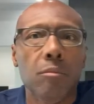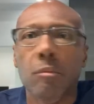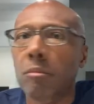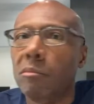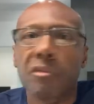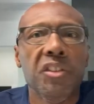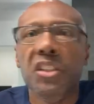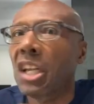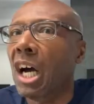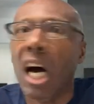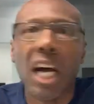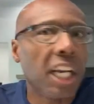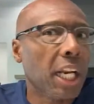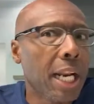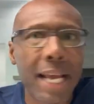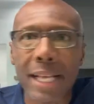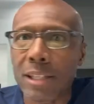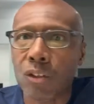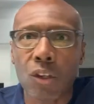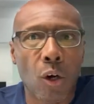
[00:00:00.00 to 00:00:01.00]
none of
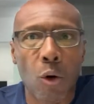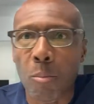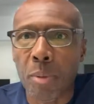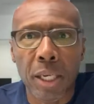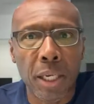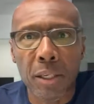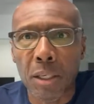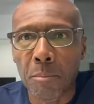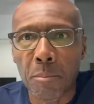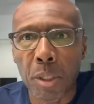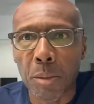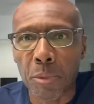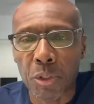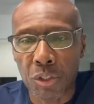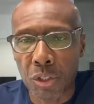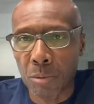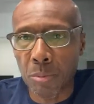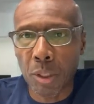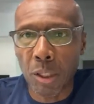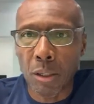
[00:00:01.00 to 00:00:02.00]
that's going to be in the
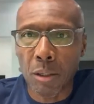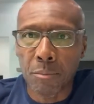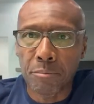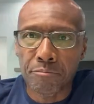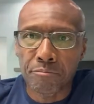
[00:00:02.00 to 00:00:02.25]
membership club.